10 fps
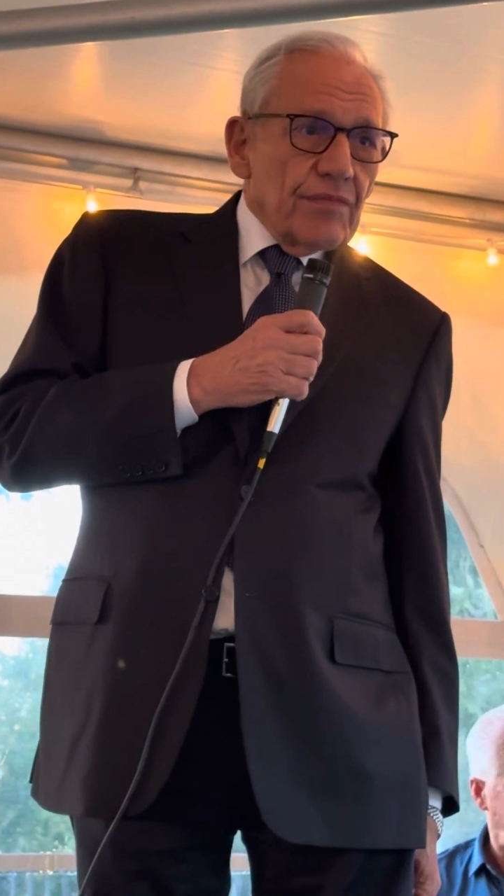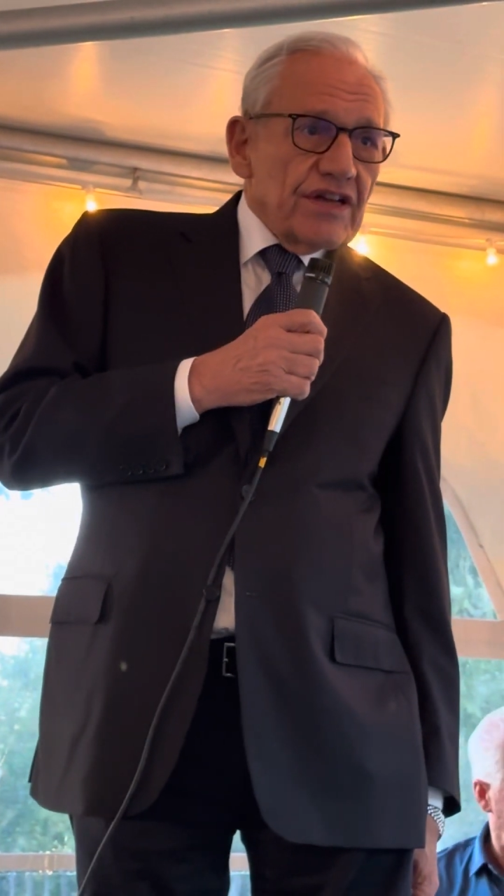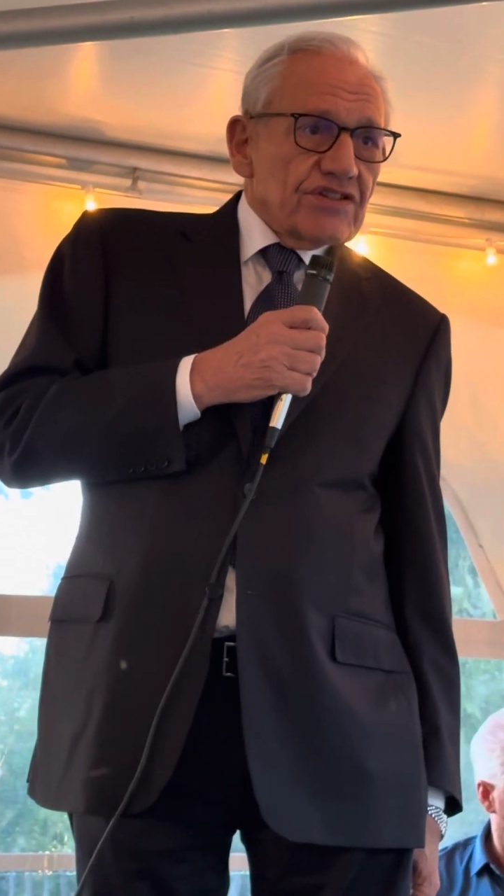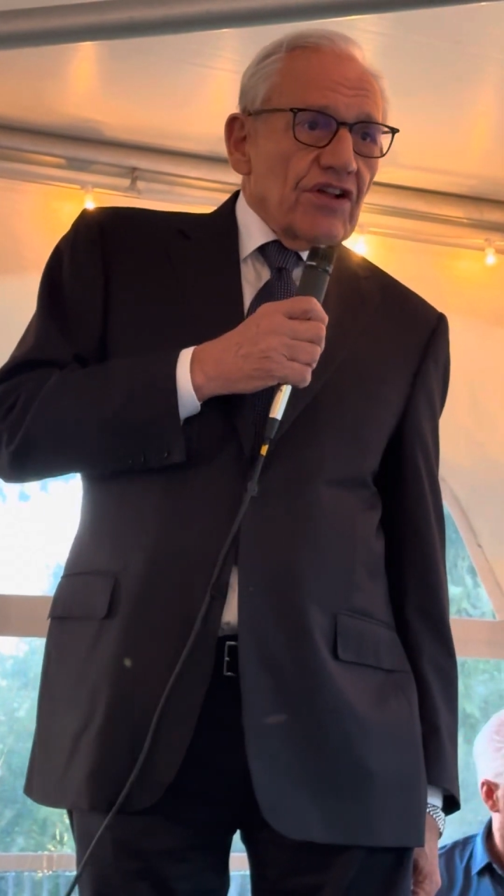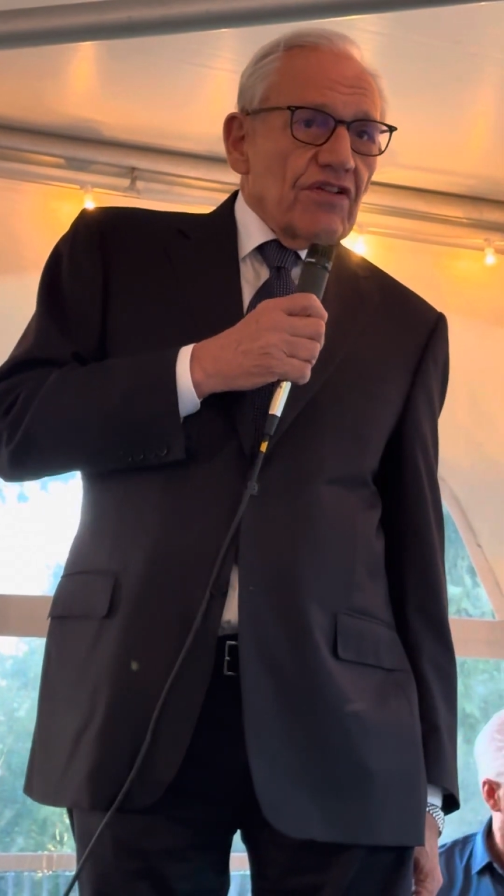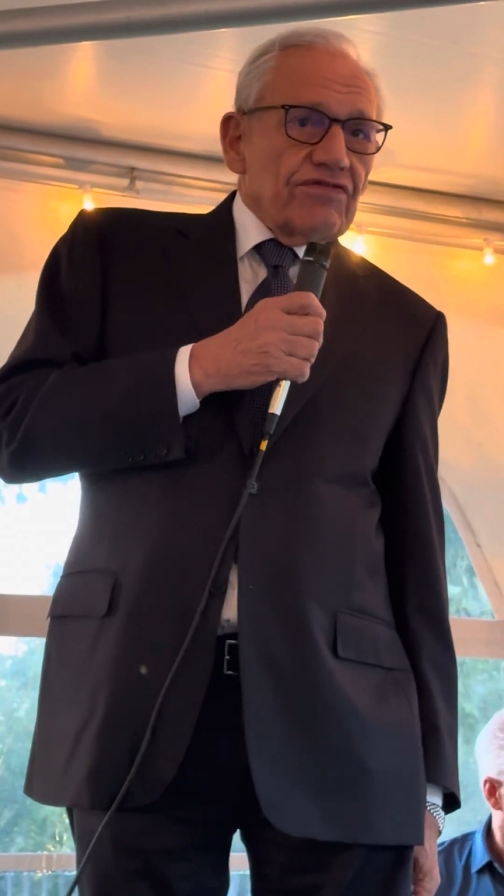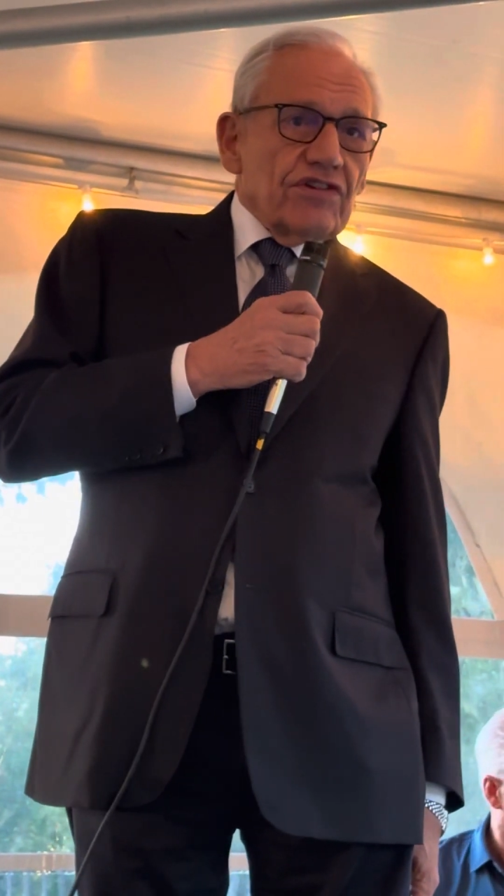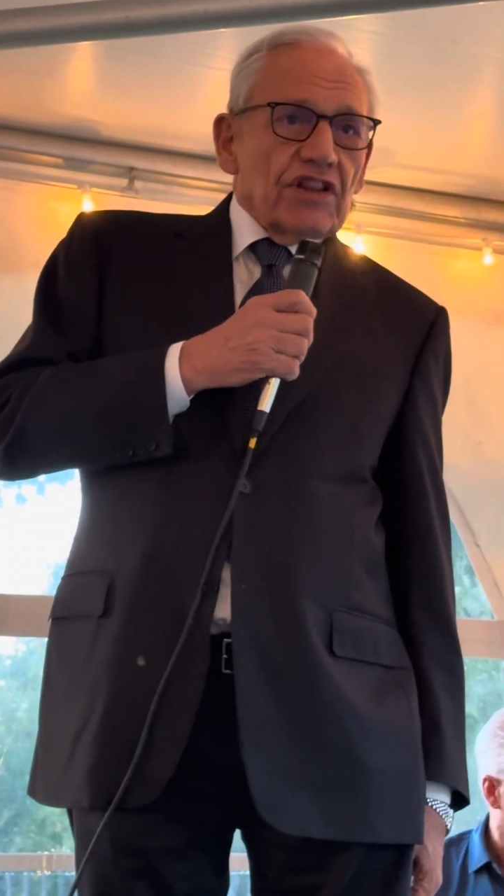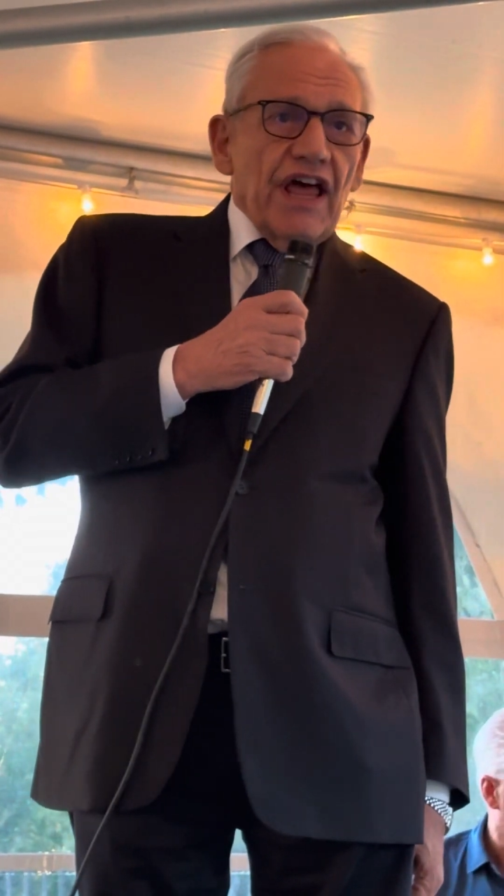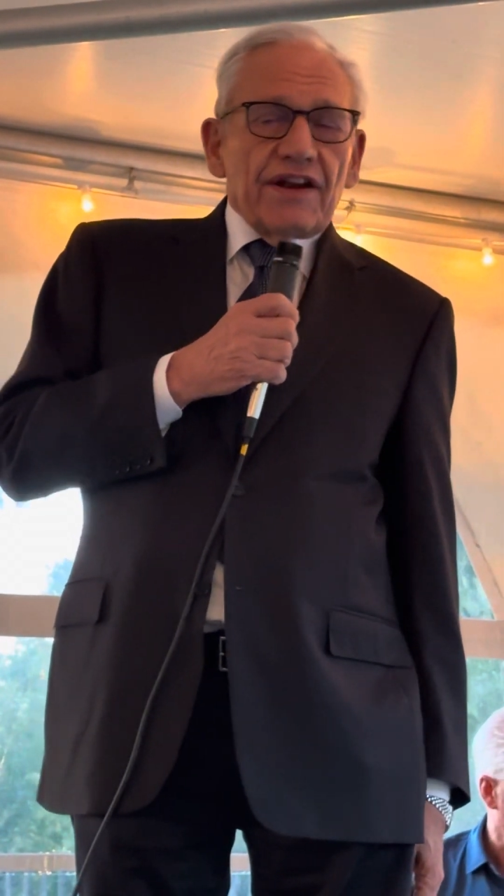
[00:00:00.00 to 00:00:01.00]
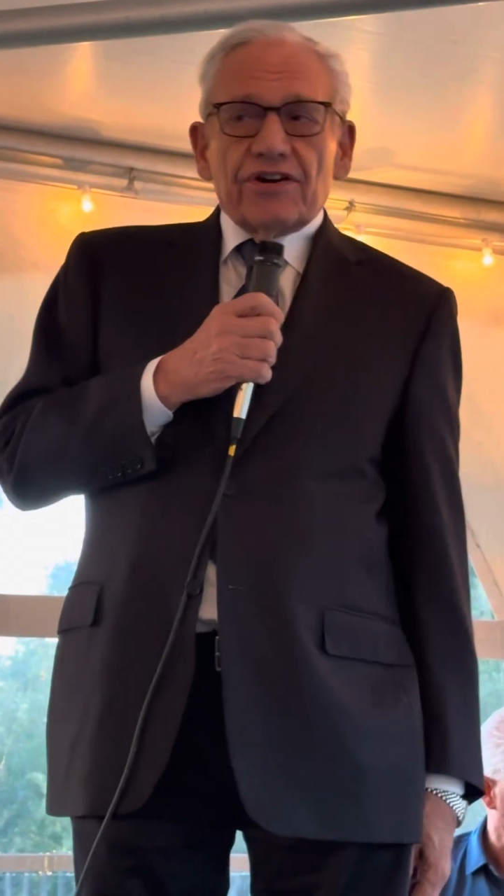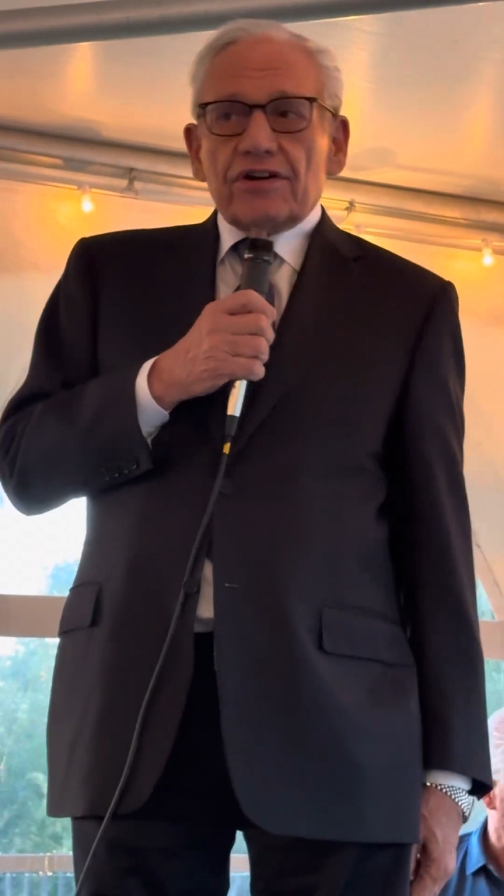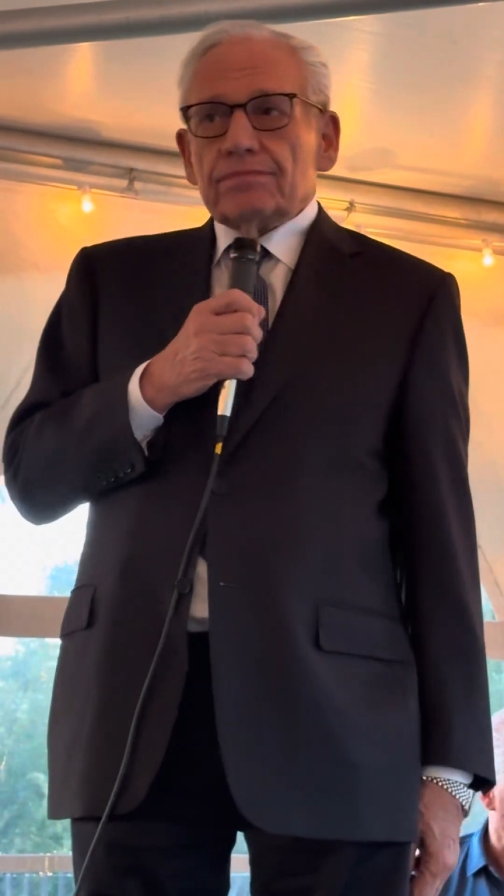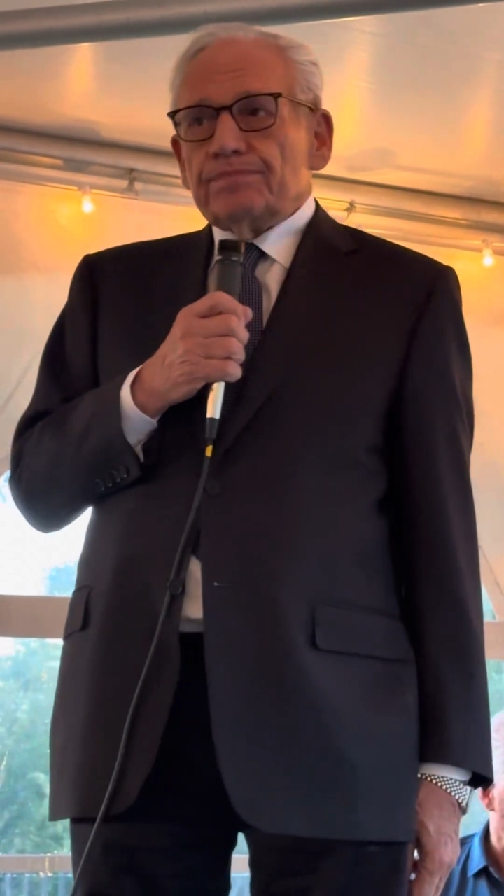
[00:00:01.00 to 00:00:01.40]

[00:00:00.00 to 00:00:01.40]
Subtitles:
myself a letter.